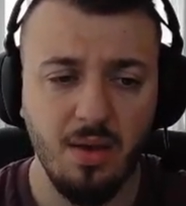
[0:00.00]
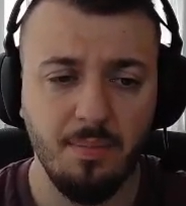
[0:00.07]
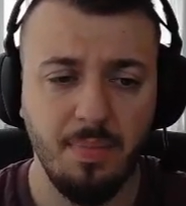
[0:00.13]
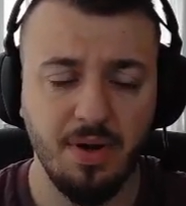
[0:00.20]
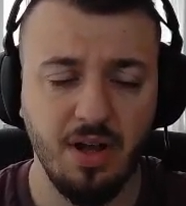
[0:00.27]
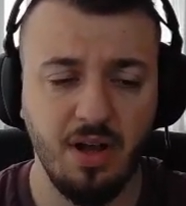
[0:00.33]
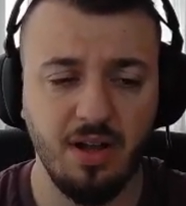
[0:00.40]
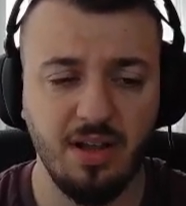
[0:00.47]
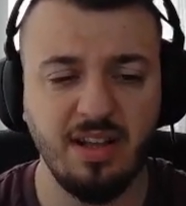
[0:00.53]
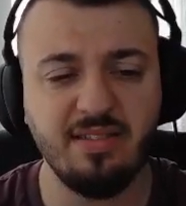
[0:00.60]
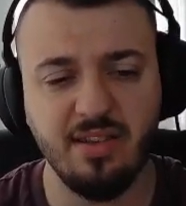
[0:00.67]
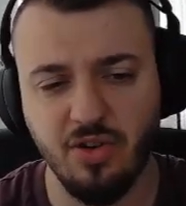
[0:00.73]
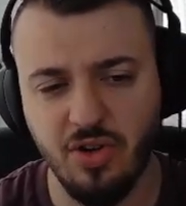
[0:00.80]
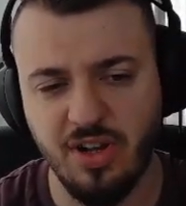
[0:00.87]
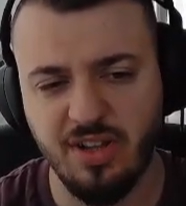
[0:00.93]
But it's
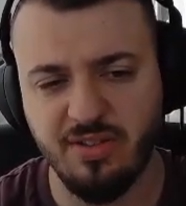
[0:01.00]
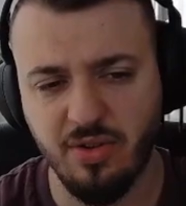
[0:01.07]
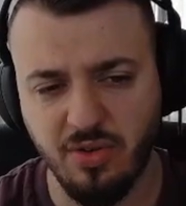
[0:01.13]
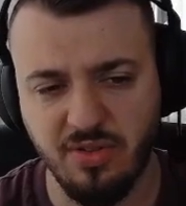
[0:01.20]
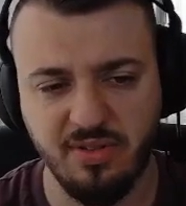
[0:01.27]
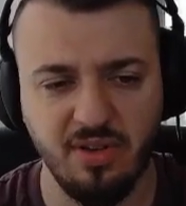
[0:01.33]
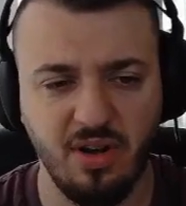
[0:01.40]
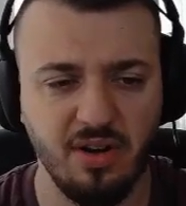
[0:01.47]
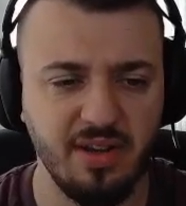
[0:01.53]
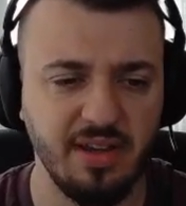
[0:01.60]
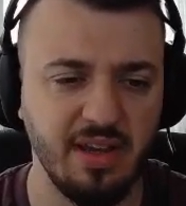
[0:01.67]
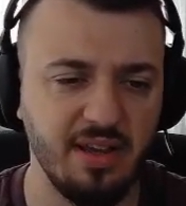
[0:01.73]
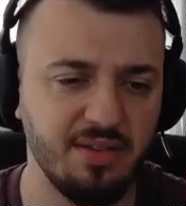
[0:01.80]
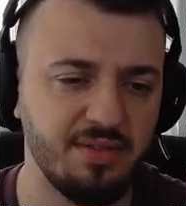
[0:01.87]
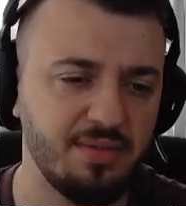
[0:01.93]
a good start, I
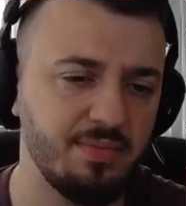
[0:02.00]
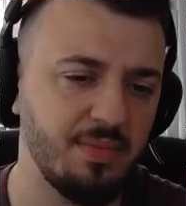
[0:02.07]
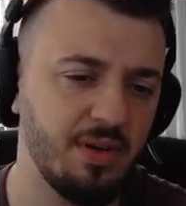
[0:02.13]
guess.